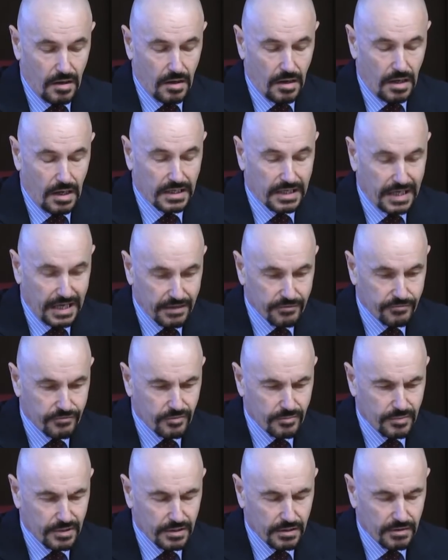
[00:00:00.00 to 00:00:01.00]
Again,
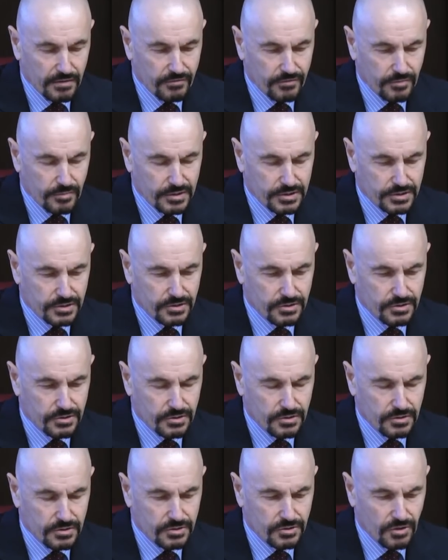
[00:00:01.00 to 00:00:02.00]
from a
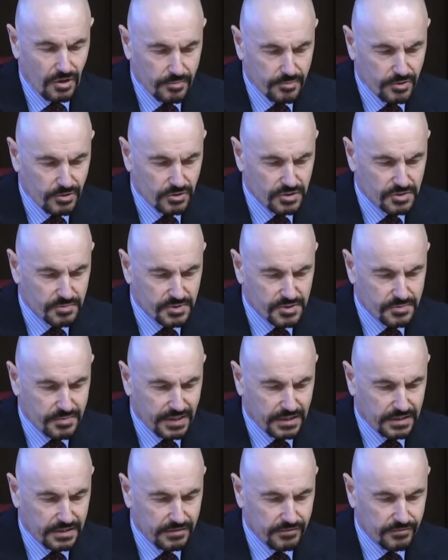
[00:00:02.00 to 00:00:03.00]
tribunal's
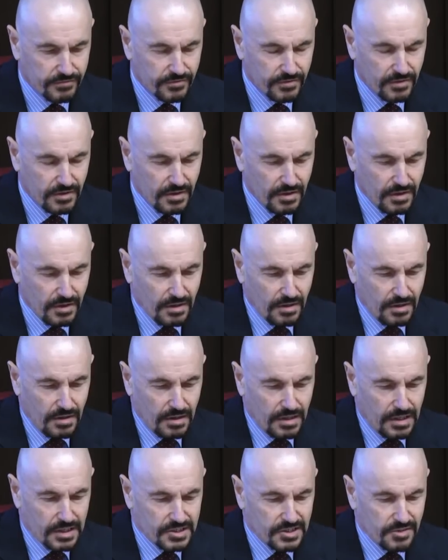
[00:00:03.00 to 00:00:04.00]
perspective,
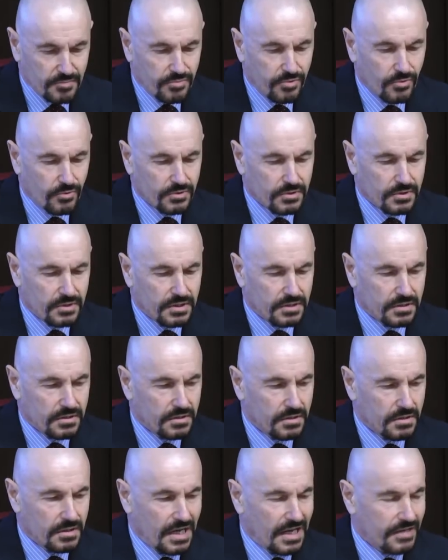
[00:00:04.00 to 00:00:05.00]
it's important that
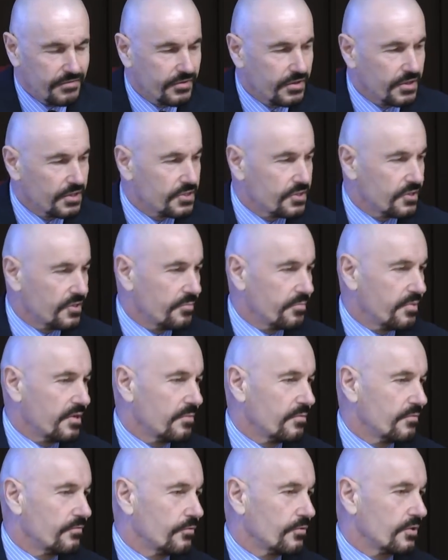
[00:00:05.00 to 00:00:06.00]
advocates that appear
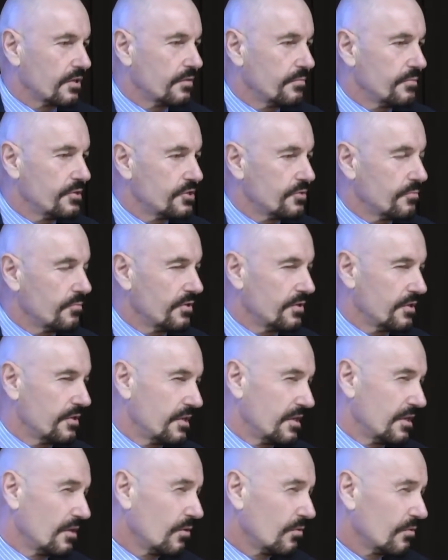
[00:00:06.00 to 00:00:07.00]
before the Commission, whether
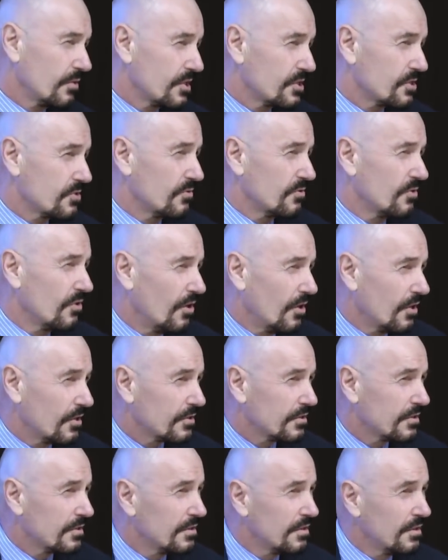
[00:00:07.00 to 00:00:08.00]
they're lawyers or not,
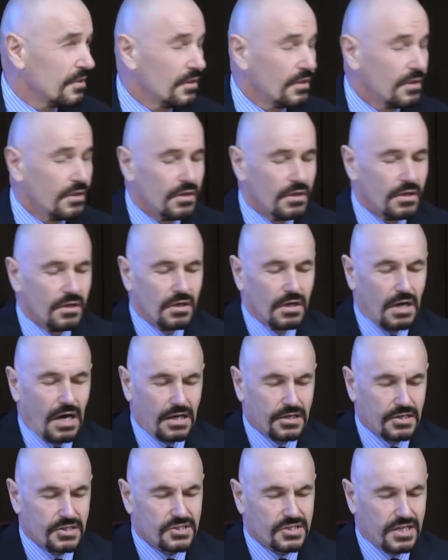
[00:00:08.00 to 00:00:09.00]

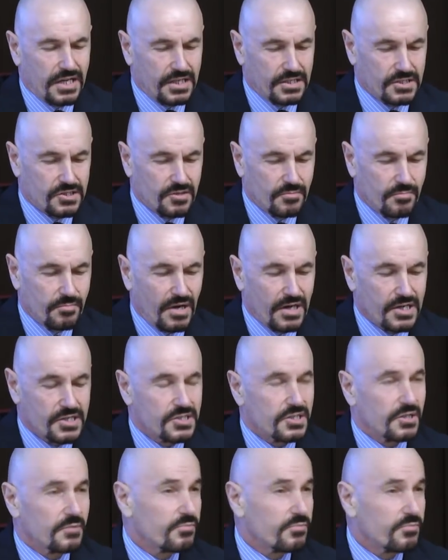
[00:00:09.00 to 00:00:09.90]
understand some basic